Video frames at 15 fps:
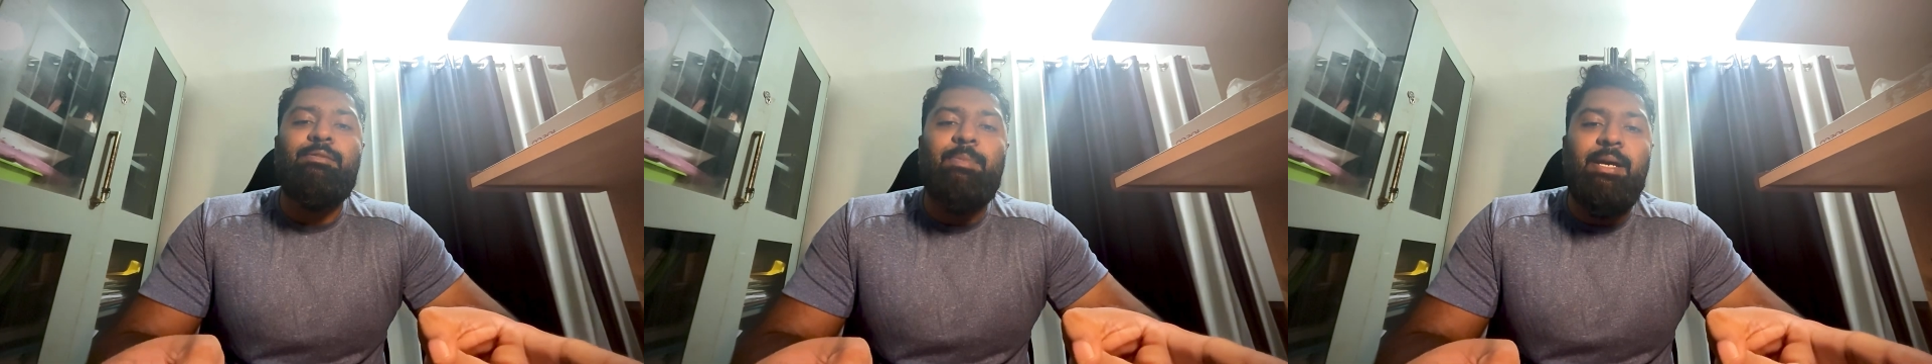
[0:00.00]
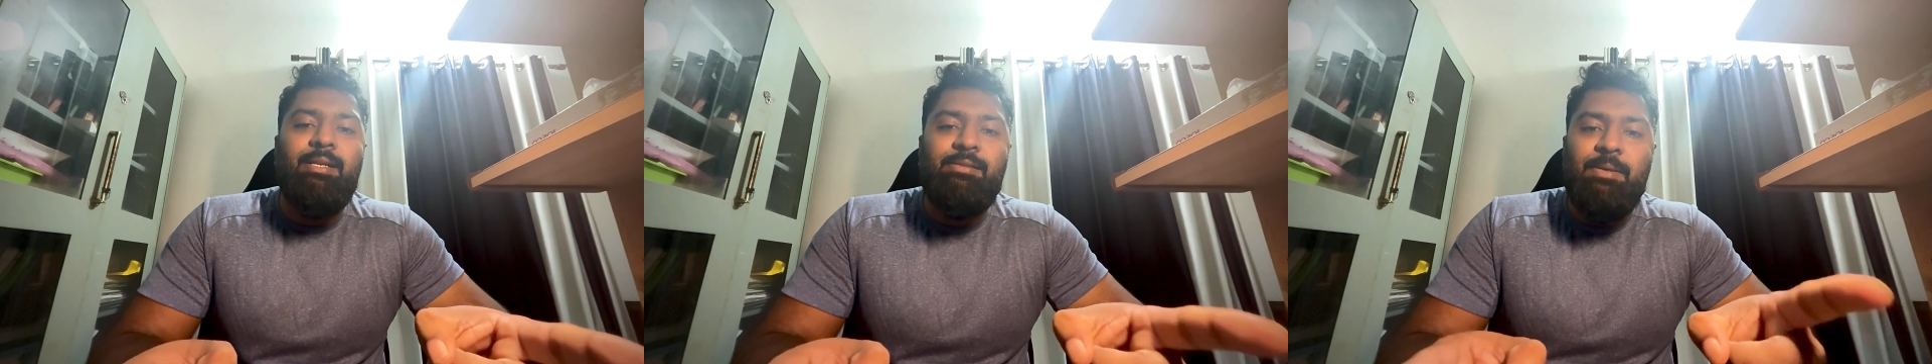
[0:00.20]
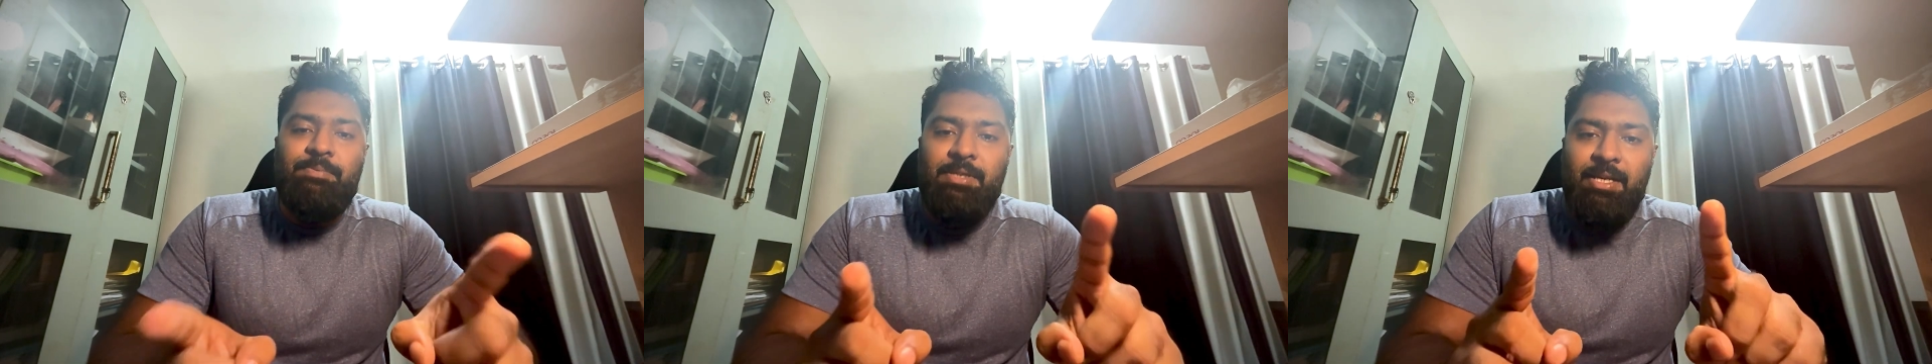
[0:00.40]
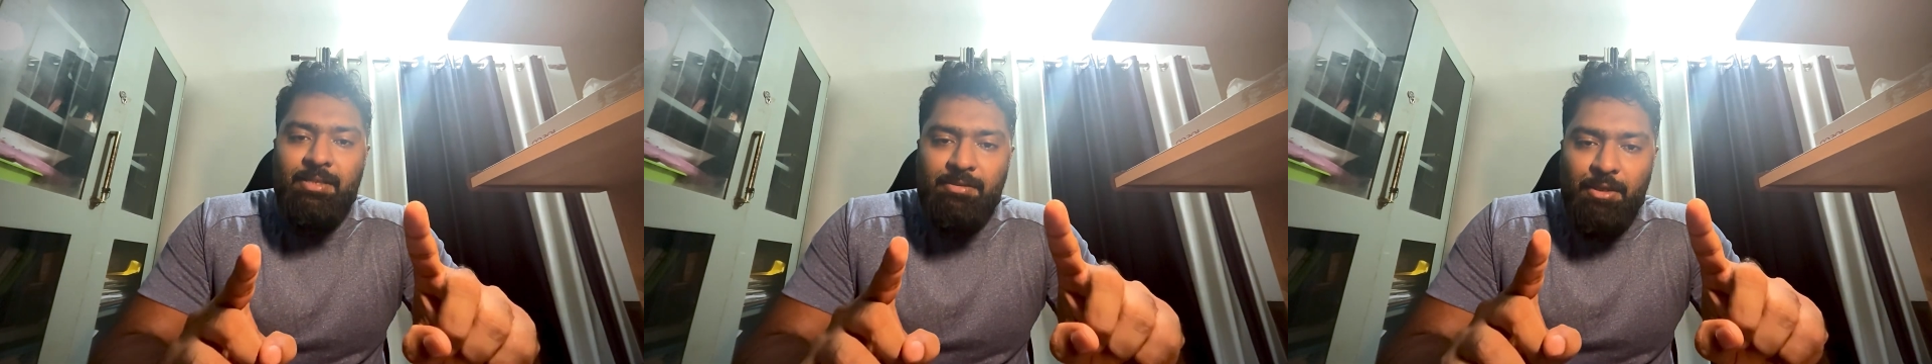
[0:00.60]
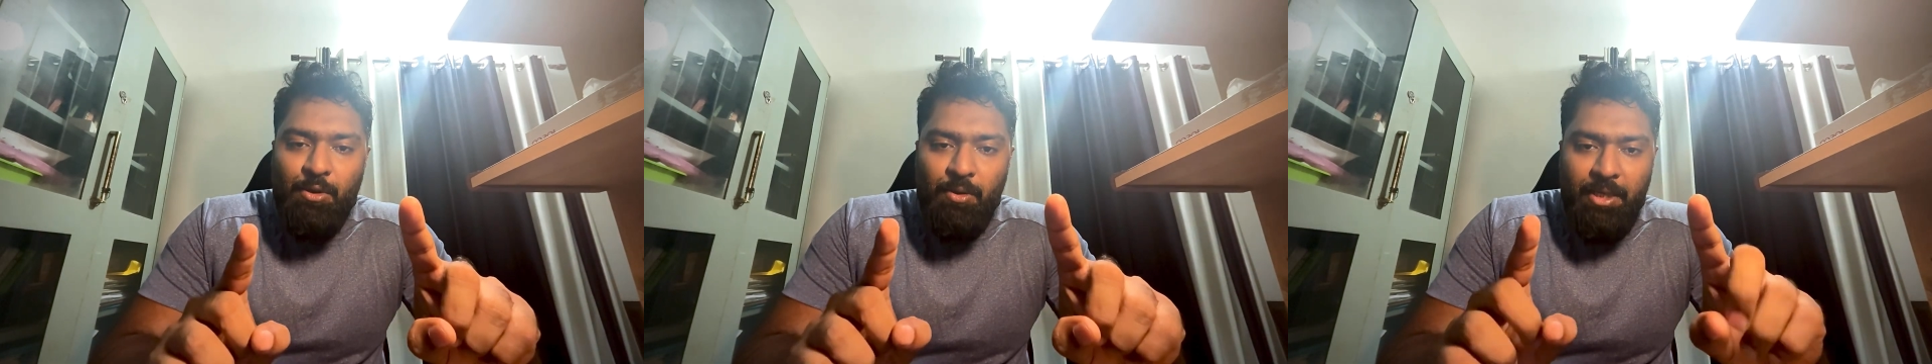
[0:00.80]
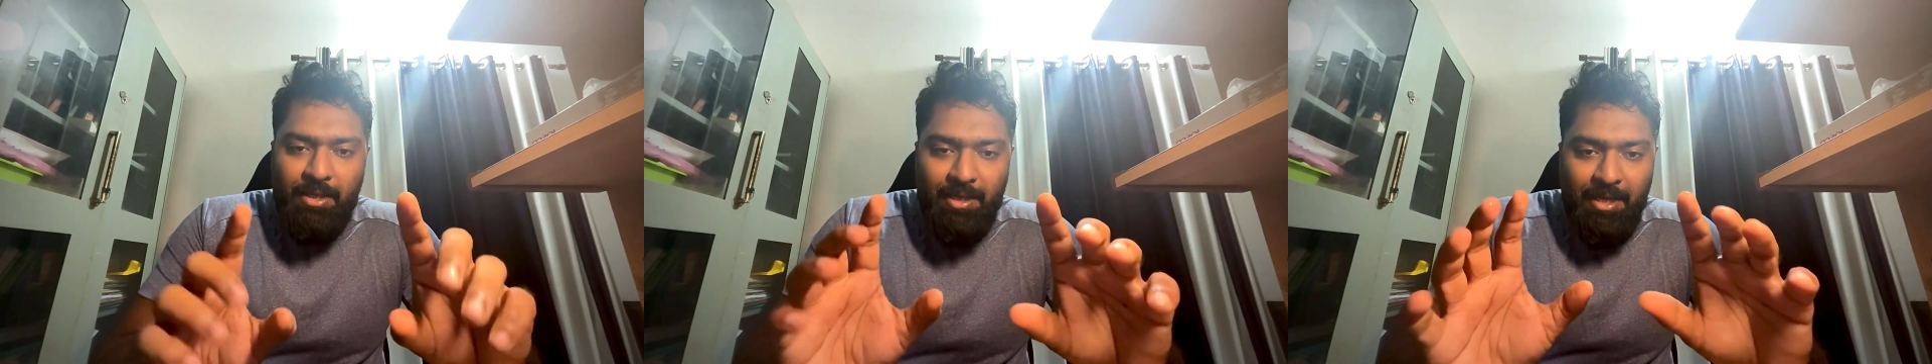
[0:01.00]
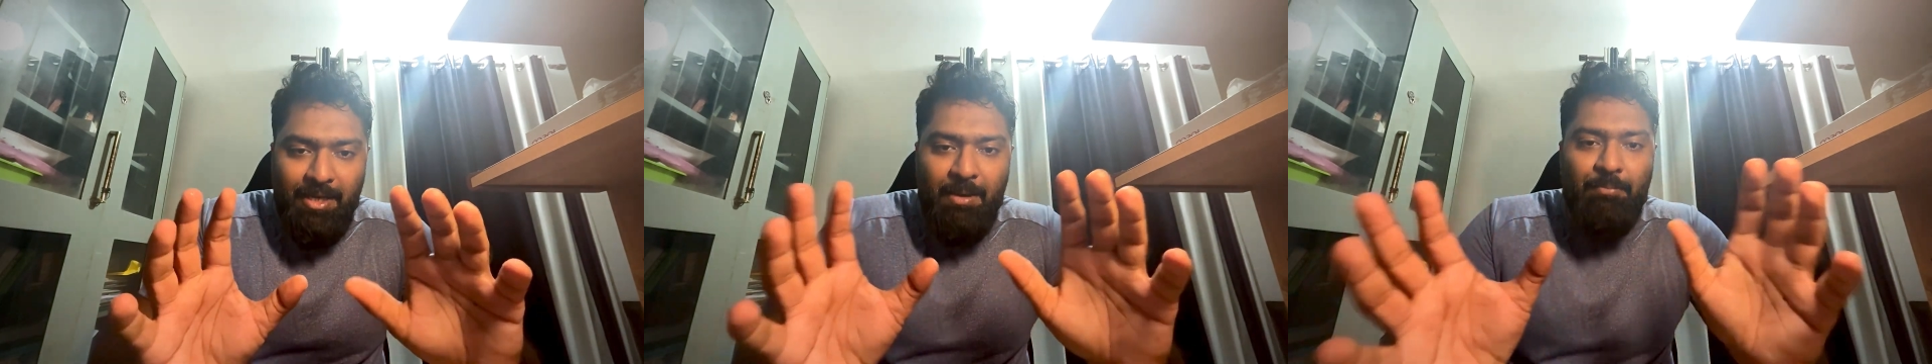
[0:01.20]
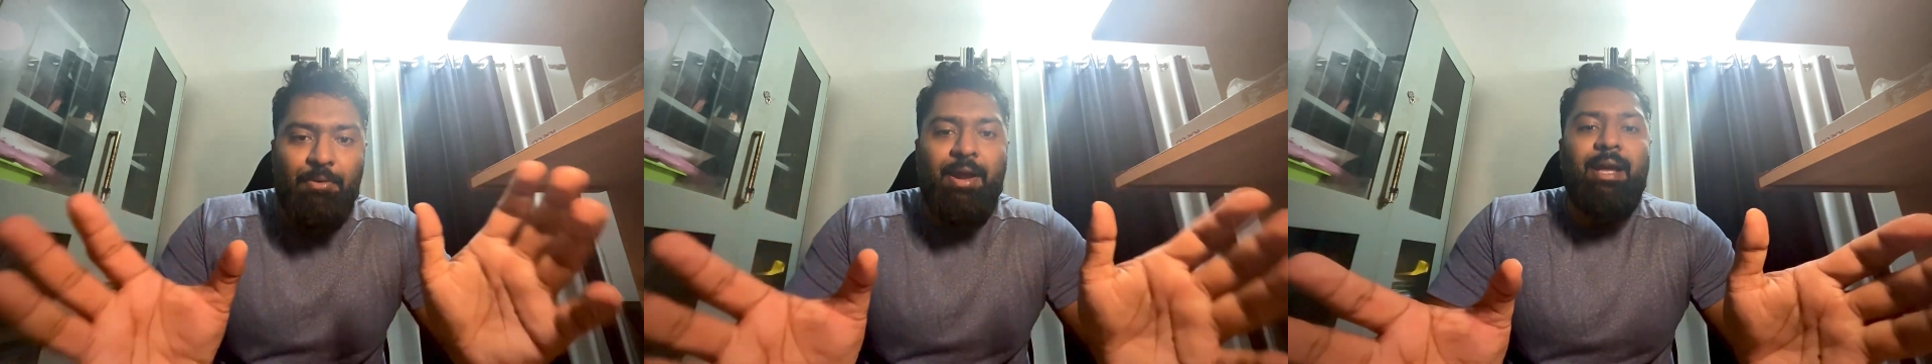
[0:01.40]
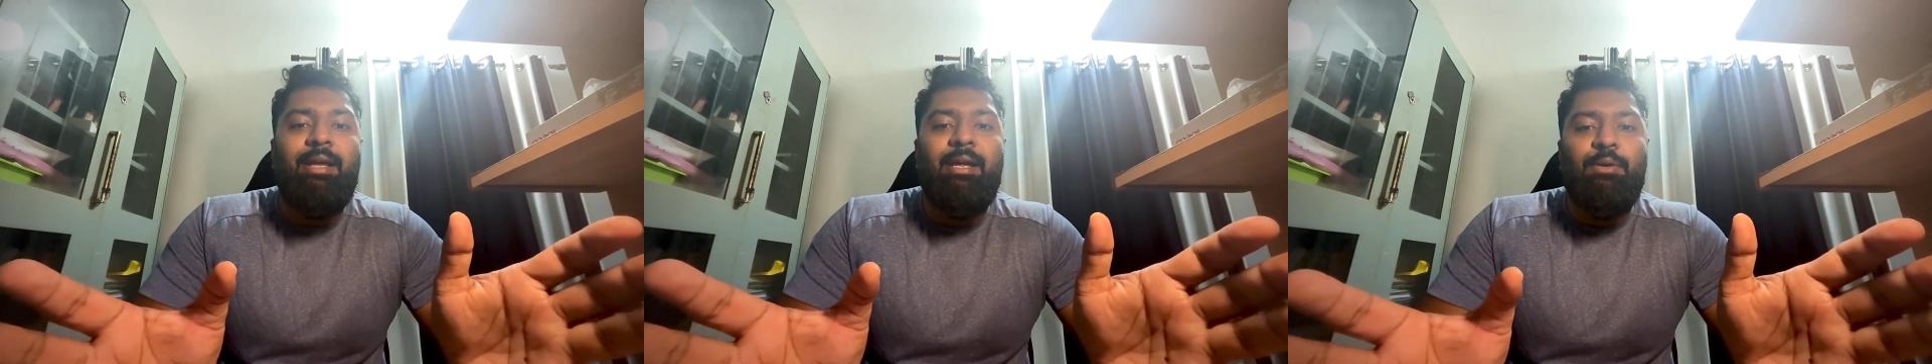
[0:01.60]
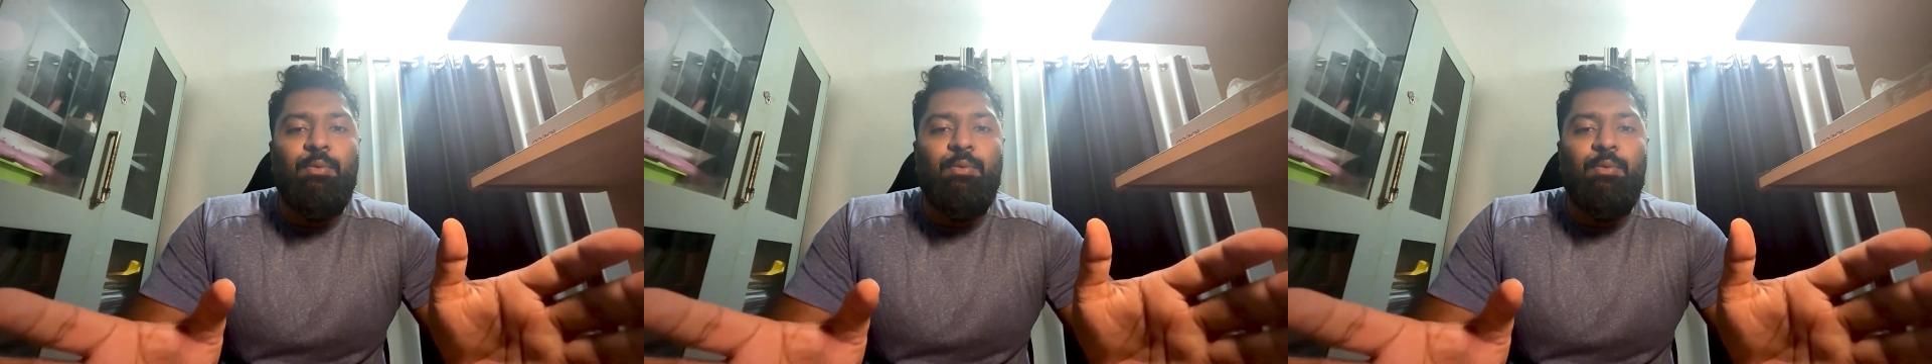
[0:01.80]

minus subsidies in a bracket,